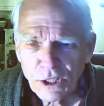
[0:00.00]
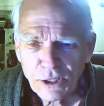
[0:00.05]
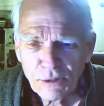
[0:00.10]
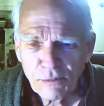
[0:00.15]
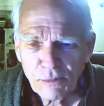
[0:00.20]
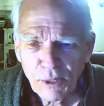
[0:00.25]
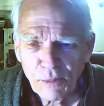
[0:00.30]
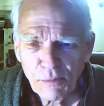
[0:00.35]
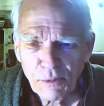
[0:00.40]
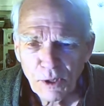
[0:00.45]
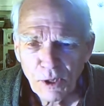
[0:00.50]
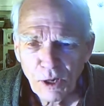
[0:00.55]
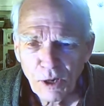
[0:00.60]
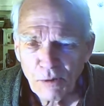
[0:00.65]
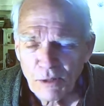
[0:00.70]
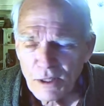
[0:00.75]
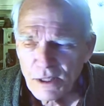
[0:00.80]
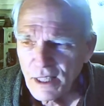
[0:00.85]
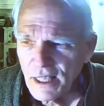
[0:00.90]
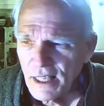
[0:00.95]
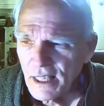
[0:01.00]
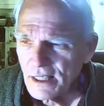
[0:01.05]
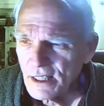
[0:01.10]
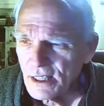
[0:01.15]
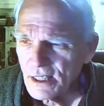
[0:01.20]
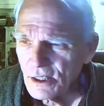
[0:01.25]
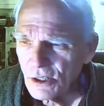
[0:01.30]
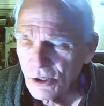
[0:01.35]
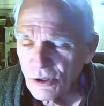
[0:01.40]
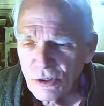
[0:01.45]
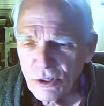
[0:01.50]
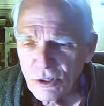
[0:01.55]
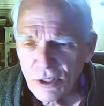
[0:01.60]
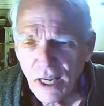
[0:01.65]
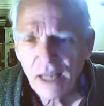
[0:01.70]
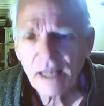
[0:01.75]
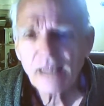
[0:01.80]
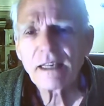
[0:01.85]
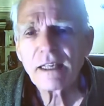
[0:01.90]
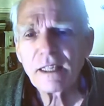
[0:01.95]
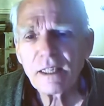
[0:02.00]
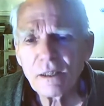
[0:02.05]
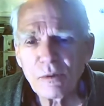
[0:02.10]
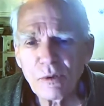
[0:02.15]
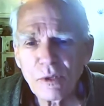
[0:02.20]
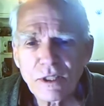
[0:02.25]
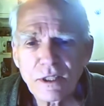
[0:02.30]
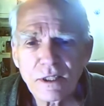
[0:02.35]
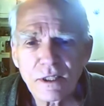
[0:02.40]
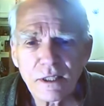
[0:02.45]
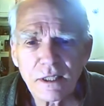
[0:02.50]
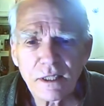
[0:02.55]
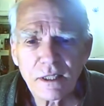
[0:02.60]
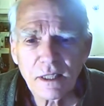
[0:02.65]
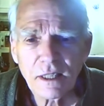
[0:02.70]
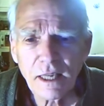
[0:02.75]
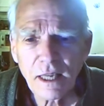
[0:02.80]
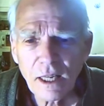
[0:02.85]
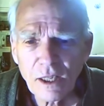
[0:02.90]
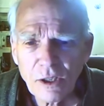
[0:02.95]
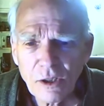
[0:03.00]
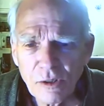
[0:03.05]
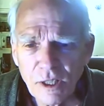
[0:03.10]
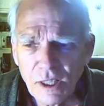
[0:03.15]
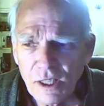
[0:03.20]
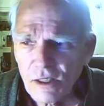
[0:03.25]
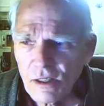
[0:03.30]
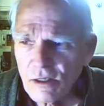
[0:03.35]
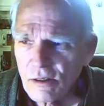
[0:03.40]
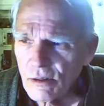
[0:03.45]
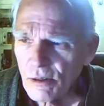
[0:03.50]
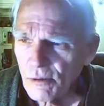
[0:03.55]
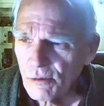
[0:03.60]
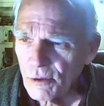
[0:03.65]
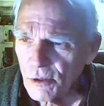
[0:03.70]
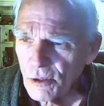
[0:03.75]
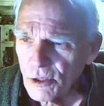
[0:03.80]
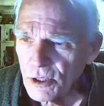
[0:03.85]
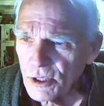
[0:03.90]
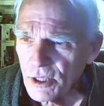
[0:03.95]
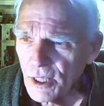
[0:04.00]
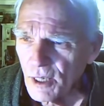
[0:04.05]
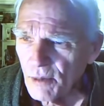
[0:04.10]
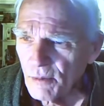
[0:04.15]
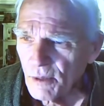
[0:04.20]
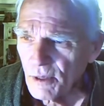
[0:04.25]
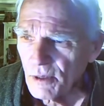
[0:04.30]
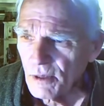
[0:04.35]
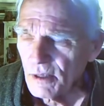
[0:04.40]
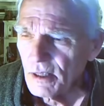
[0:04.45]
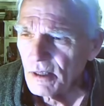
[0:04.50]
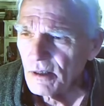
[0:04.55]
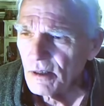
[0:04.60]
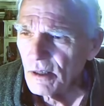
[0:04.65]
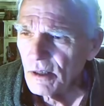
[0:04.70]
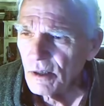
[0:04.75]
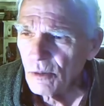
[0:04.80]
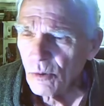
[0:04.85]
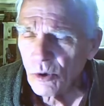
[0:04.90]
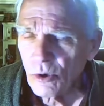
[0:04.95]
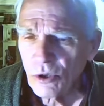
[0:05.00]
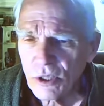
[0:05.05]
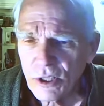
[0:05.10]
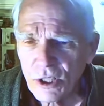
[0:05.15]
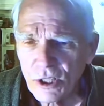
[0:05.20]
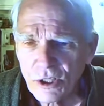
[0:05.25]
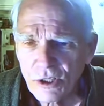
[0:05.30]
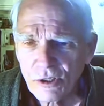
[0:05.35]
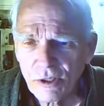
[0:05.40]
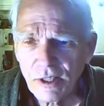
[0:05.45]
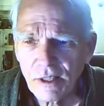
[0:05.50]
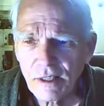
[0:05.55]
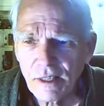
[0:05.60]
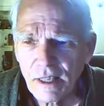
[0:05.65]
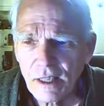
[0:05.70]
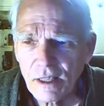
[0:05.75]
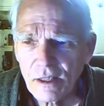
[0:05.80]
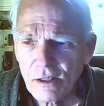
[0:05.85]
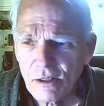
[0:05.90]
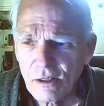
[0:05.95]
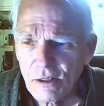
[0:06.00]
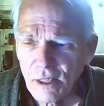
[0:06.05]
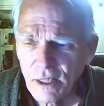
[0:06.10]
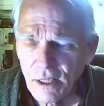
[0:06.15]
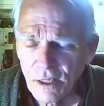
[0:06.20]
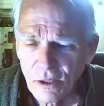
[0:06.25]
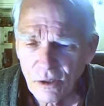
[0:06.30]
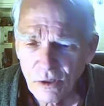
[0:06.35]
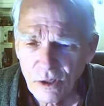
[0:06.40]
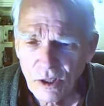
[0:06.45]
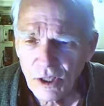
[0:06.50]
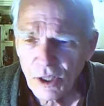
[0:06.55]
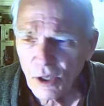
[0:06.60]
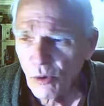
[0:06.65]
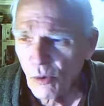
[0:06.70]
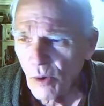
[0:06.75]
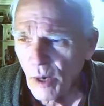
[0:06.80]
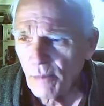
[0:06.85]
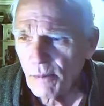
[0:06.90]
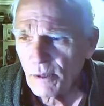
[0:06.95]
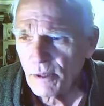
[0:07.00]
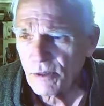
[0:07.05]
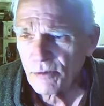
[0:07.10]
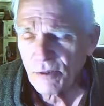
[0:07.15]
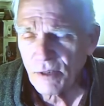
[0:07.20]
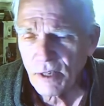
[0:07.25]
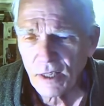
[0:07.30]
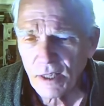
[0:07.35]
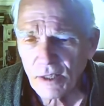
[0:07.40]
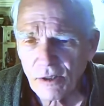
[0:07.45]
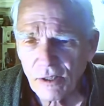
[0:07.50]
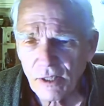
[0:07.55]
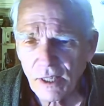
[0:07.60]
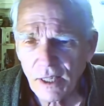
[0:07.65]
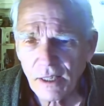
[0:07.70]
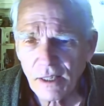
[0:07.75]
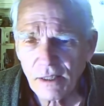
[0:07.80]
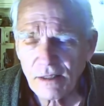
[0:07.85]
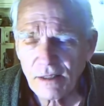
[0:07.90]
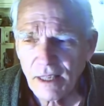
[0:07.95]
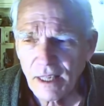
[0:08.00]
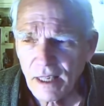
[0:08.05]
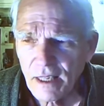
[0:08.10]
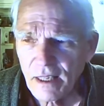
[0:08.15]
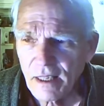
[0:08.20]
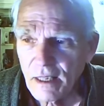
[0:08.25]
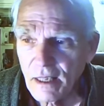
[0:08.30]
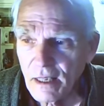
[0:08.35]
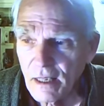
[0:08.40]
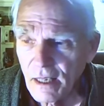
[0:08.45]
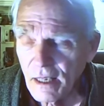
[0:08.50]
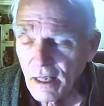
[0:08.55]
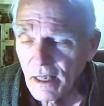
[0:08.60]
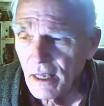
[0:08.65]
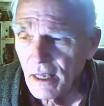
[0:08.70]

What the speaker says: question people always ask is, whose idea was the entry into the first time in world history to enter a nuclear weapons factory and take